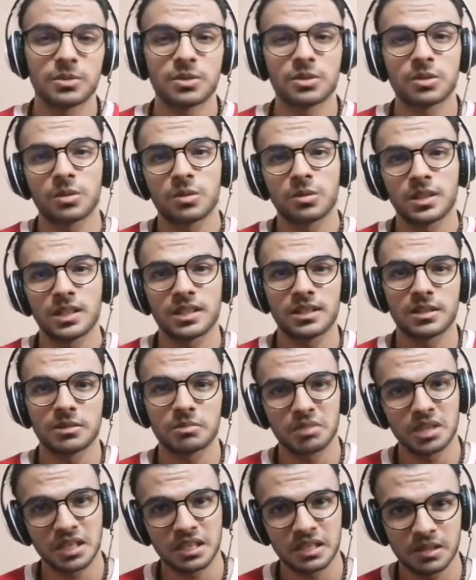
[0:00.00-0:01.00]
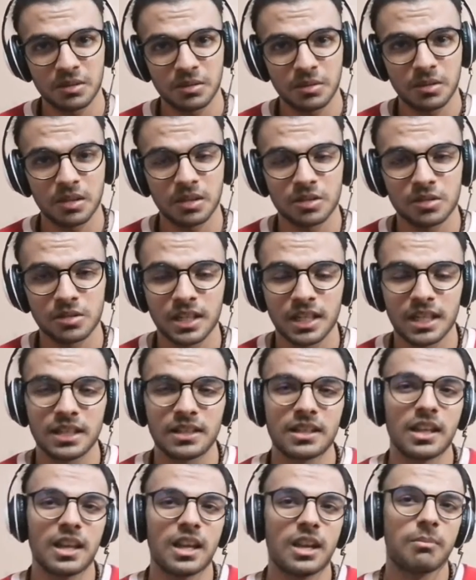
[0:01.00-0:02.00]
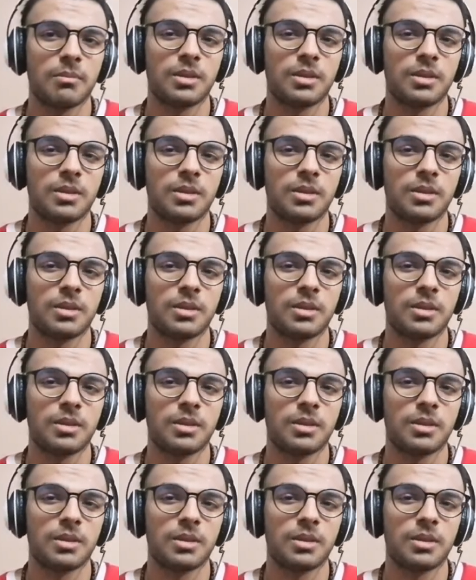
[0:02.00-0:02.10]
so it's easy to conjugate.